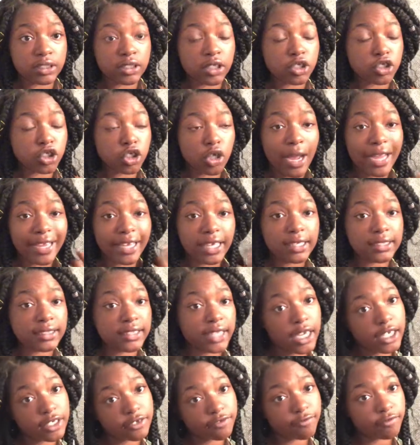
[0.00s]
So I get a
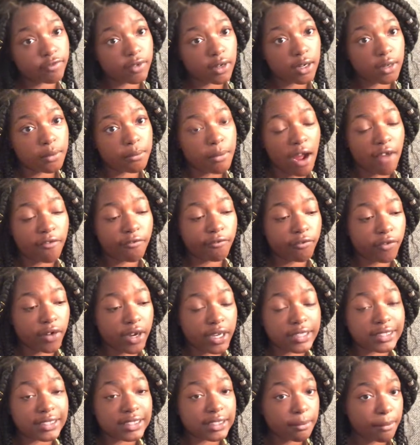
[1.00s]
text from my
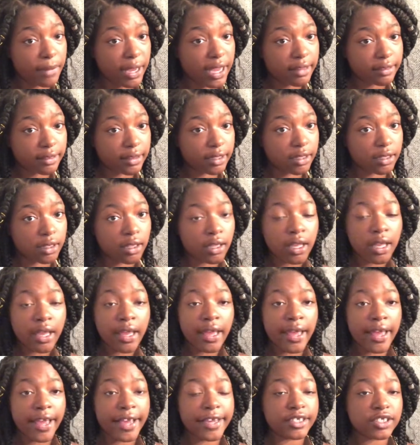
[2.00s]
friend Samantha,
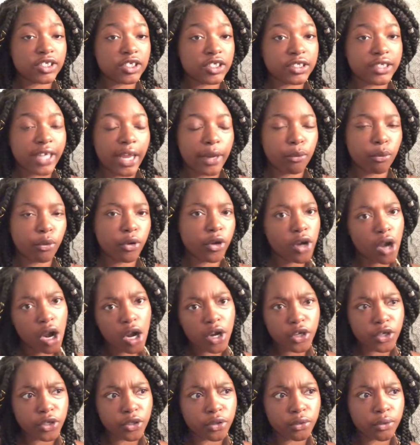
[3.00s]
and she's like, where
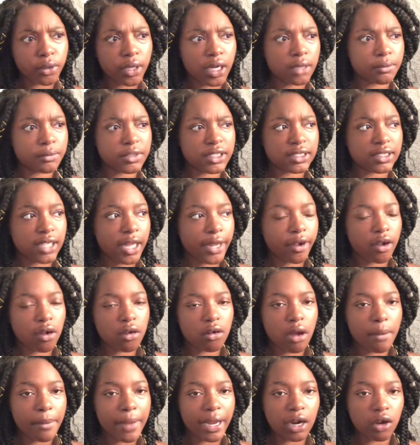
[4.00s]
are you? And I'm just like, oh,
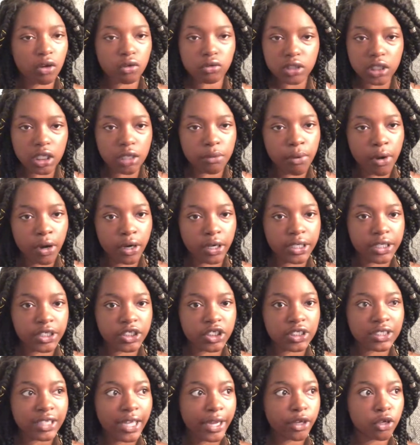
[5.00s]
I'm at a hotel party. And
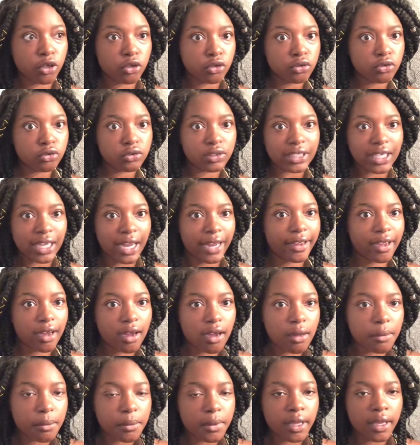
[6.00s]
she's like, whose? Can I
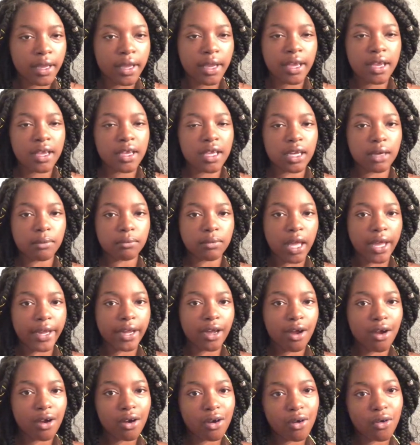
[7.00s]
come? And I'm like,
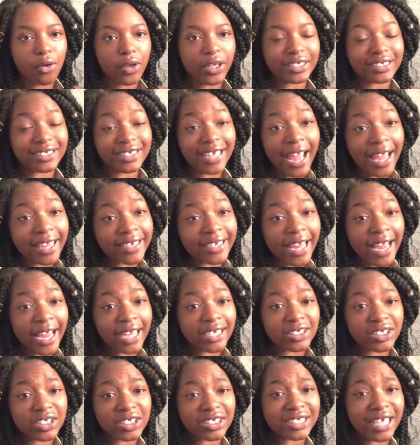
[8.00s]
oh, it's Nat.
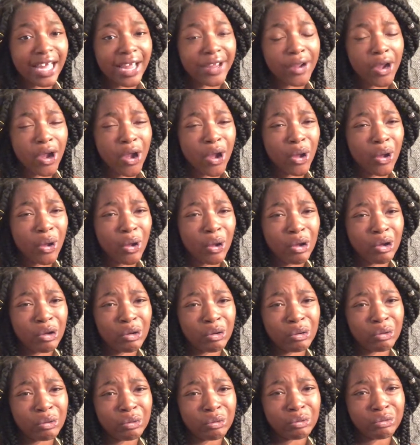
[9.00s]
She's like,
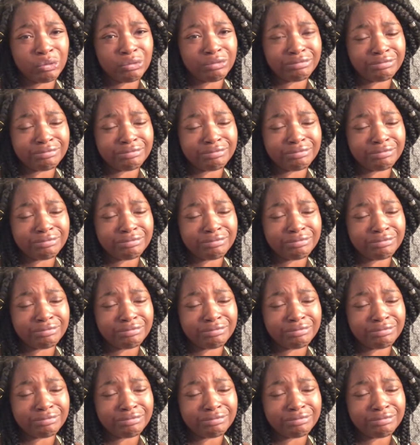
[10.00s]
oh,